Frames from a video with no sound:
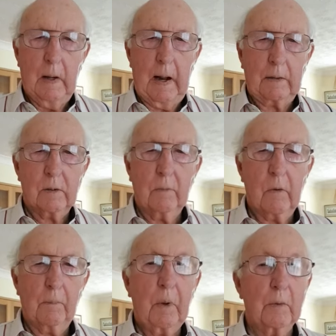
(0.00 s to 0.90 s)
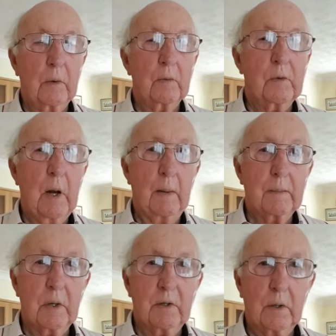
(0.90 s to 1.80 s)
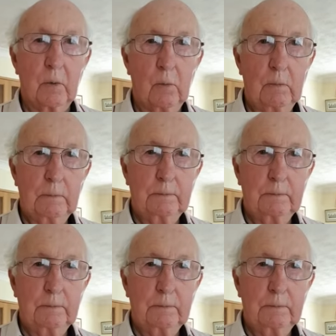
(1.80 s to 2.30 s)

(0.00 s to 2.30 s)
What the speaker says: Acts of the Apostles, chapter 2.